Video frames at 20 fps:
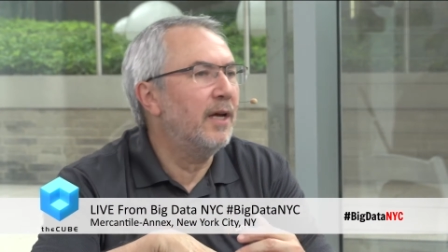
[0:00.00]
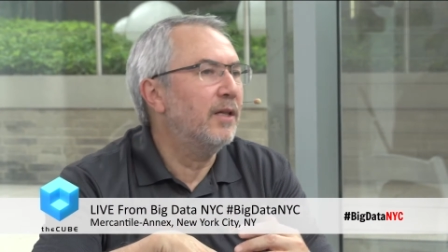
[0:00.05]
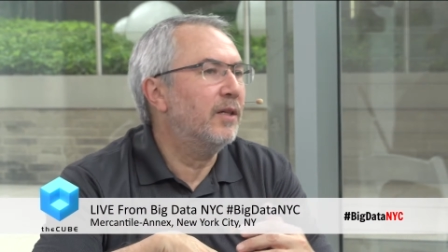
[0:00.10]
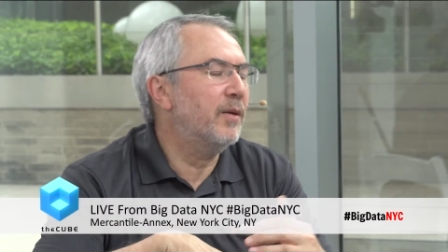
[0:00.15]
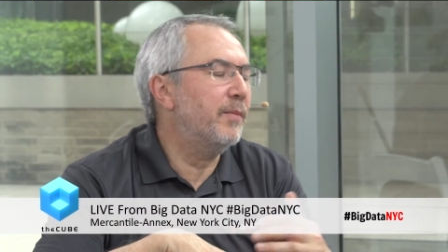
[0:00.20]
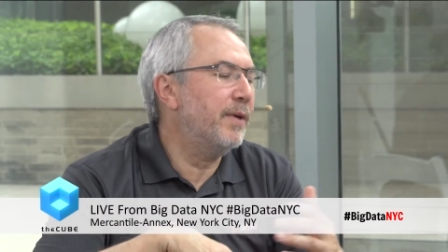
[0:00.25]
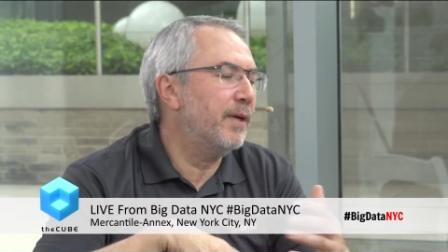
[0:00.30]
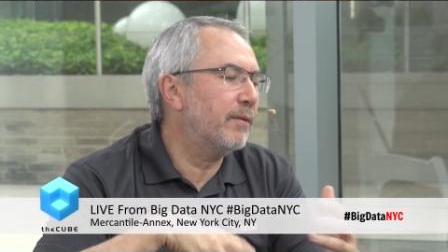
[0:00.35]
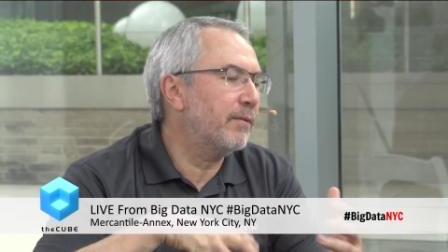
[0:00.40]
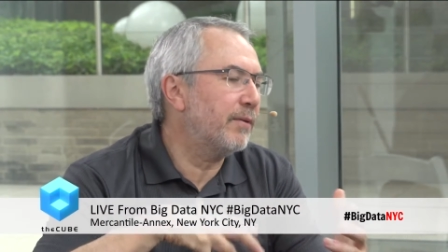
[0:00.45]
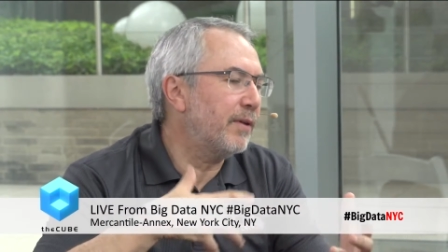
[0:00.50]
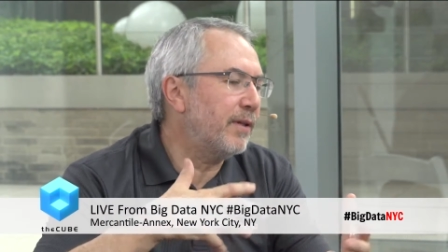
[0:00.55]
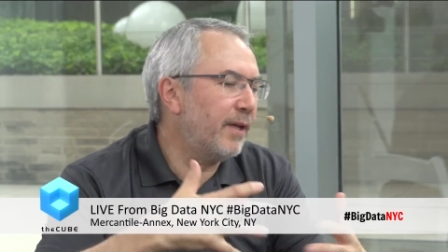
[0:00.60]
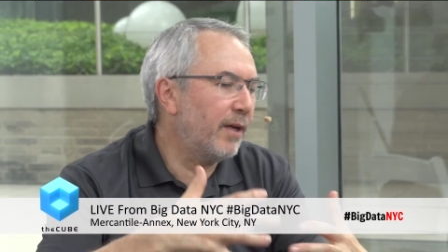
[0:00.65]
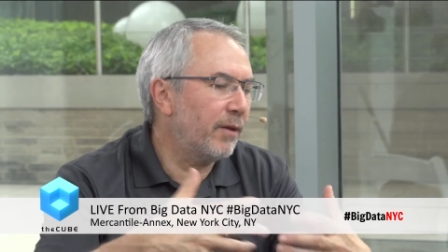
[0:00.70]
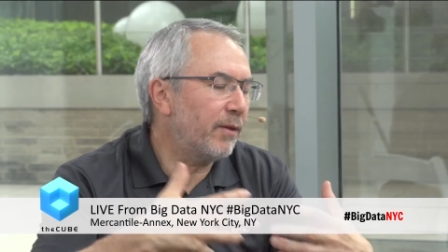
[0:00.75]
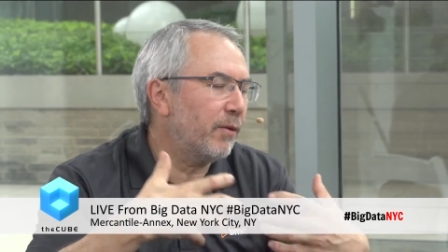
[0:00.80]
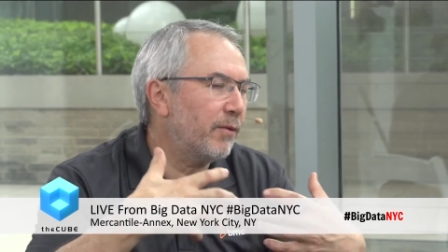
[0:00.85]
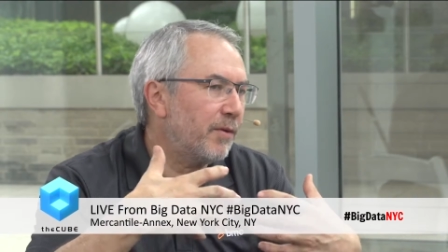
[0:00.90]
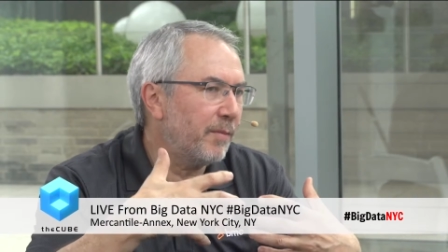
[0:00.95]
To be able to
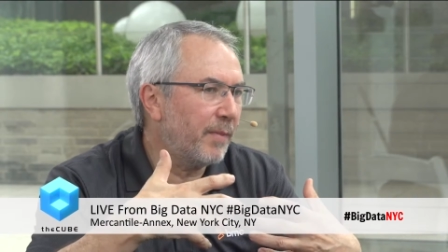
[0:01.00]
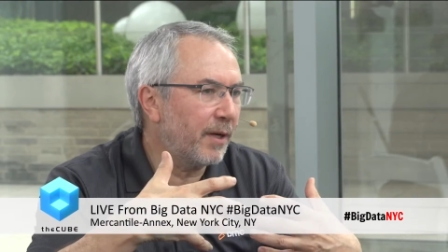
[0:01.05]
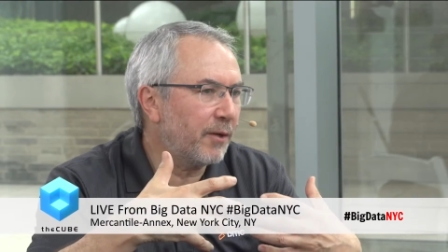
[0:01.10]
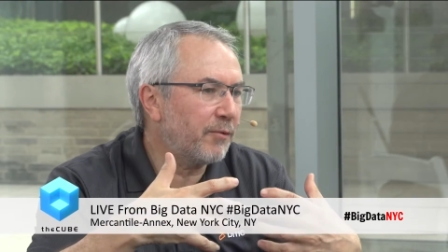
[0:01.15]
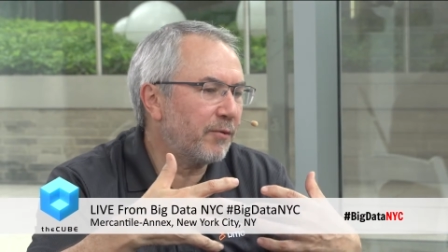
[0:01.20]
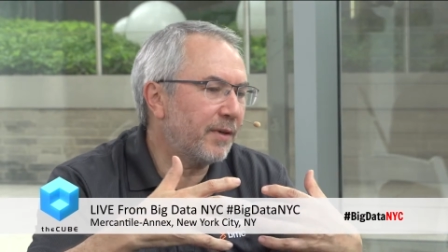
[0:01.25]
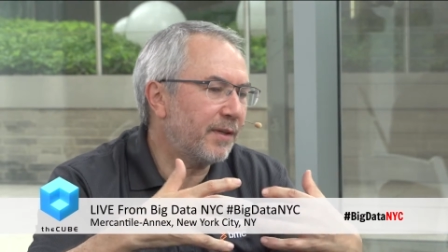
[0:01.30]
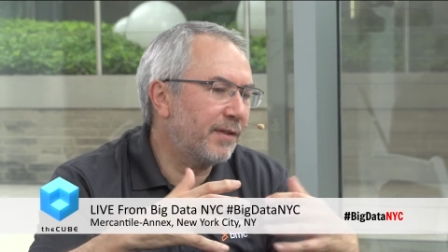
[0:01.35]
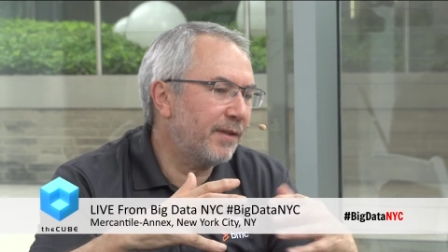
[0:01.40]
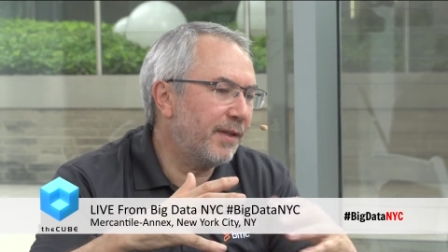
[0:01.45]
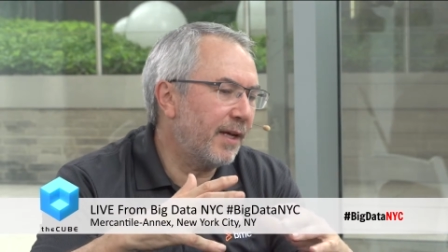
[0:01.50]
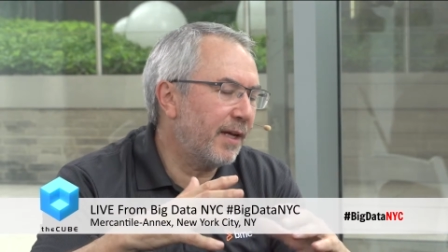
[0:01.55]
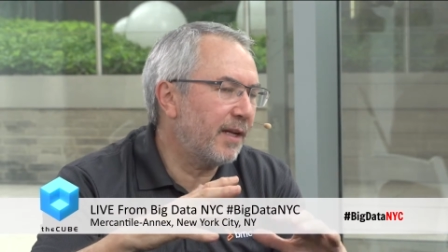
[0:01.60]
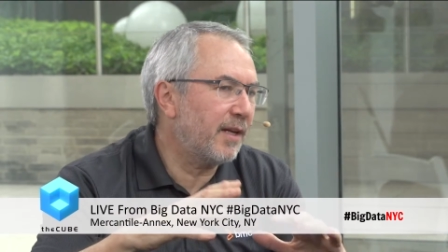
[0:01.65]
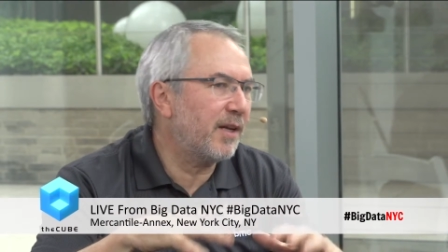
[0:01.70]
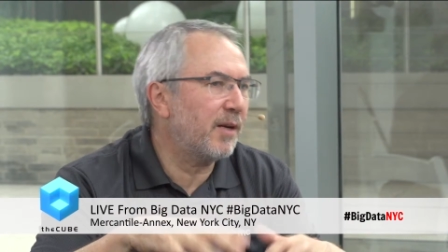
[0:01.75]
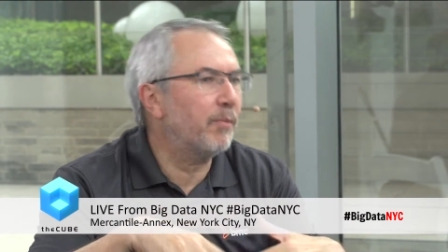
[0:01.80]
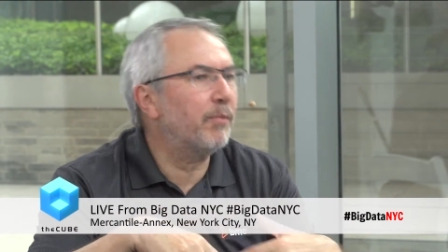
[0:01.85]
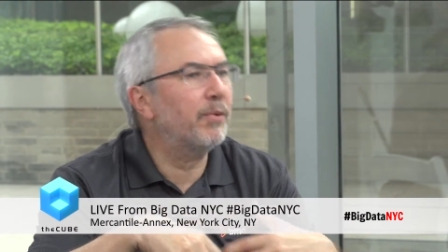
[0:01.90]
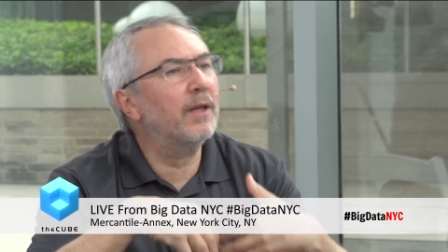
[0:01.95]
take those metrics then
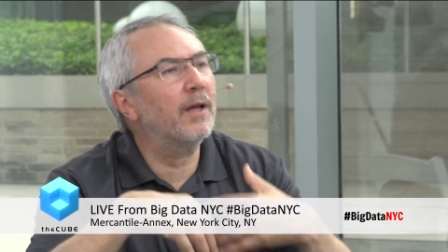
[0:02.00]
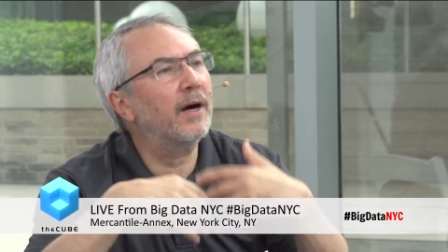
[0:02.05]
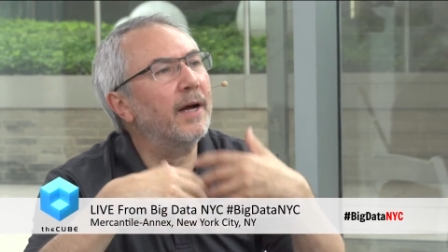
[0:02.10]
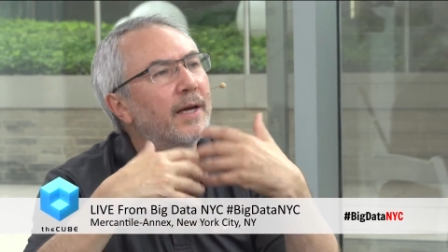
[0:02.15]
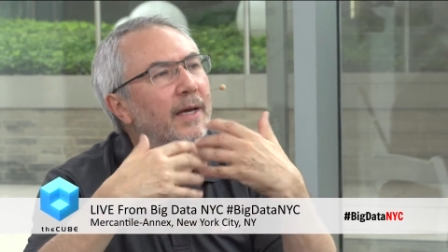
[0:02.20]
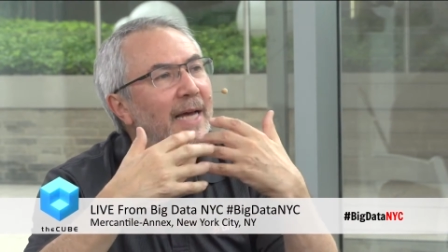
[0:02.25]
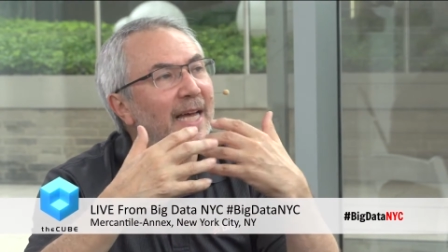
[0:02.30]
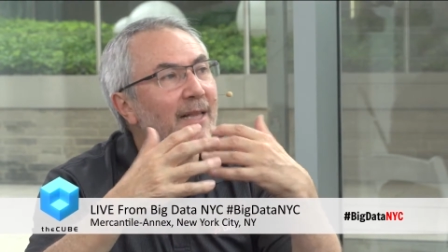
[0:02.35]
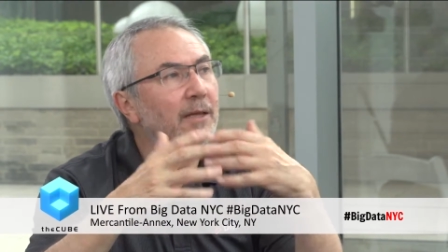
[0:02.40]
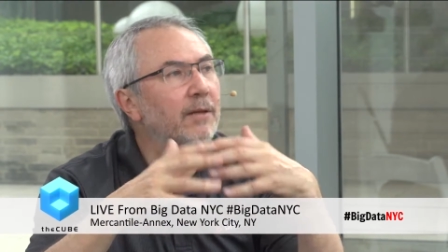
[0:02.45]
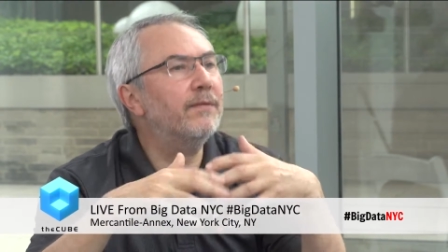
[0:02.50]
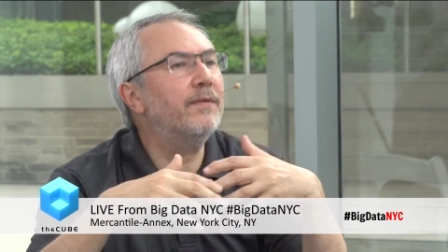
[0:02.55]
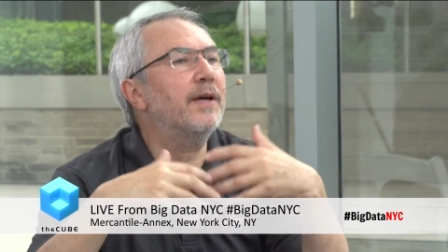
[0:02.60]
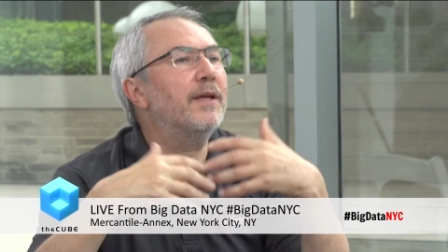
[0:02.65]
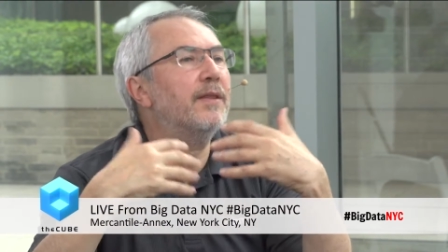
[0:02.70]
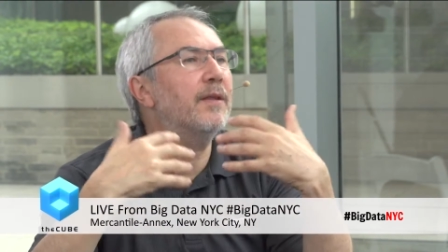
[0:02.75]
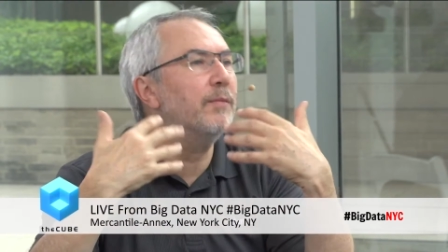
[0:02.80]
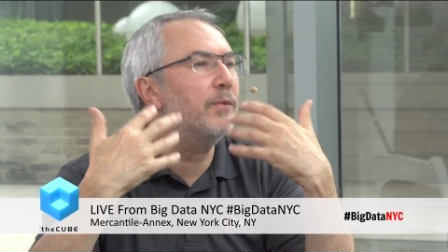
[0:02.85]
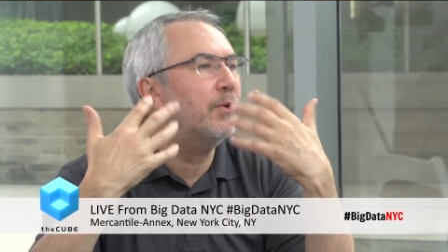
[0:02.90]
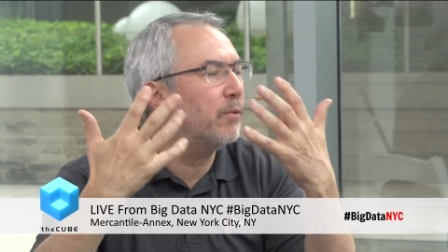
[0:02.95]
and apply,
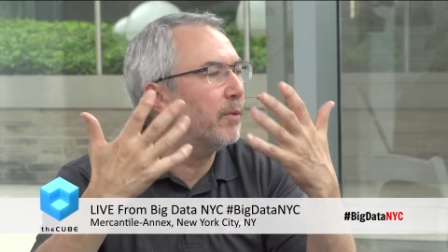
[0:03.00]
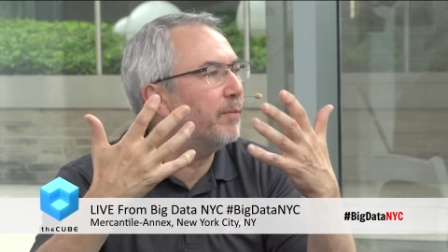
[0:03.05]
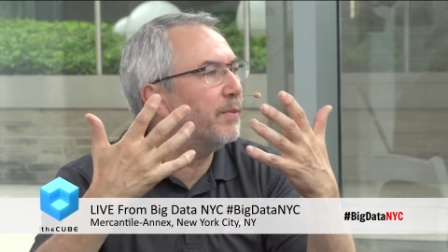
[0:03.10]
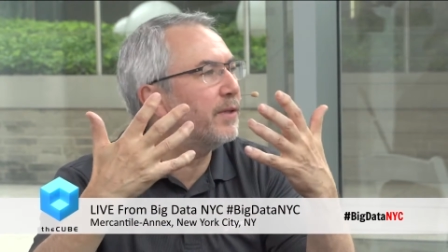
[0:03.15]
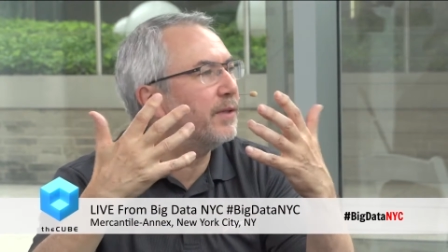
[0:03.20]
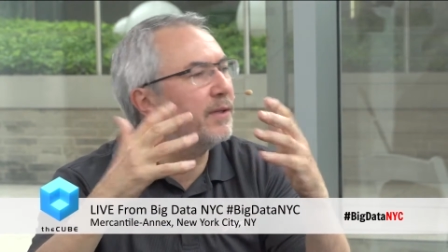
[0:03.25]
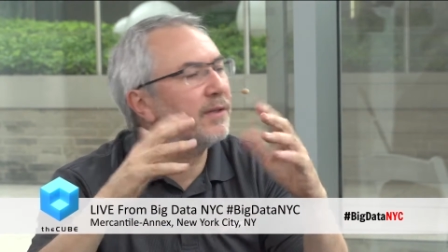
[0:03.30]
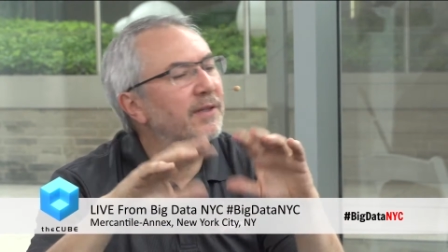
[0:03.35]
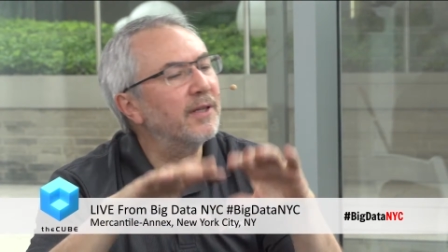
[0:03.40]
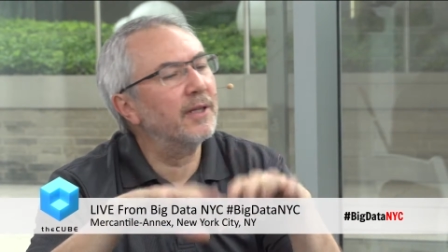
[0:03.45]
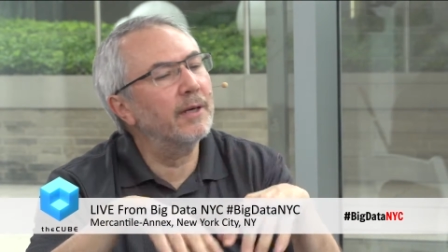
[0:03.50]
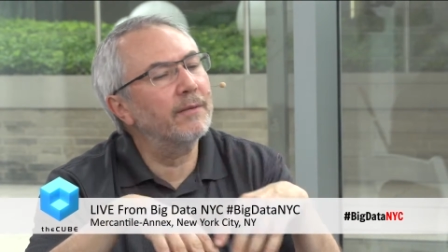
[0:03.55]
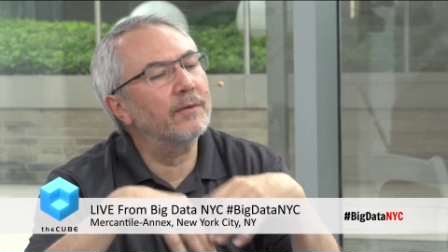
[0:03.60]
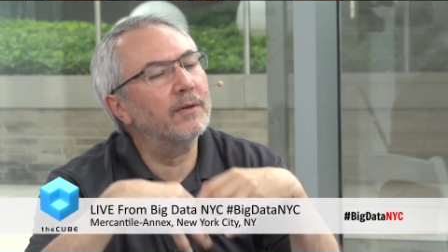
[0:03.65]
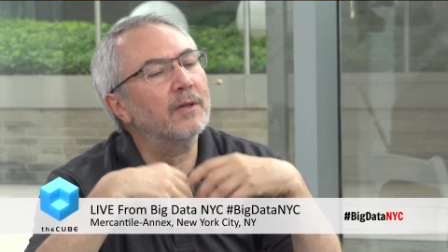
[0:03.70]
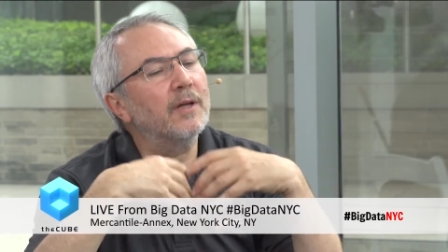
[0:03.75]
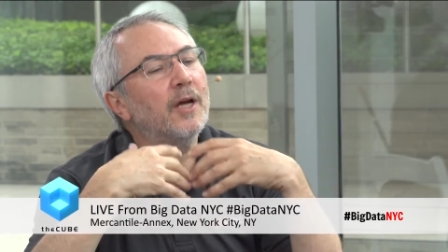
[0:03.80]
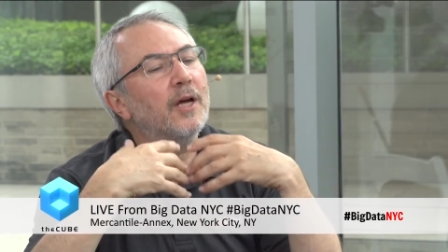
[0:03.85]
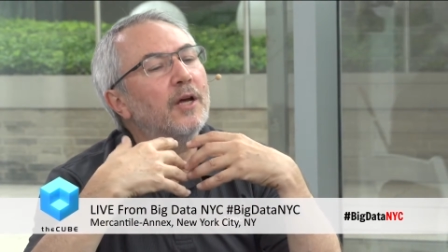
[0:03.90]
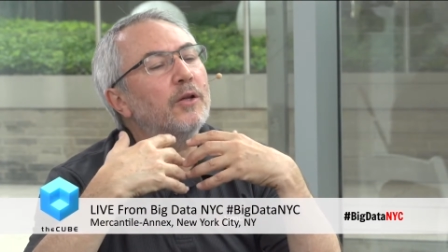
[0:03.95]
elevate them to a business level,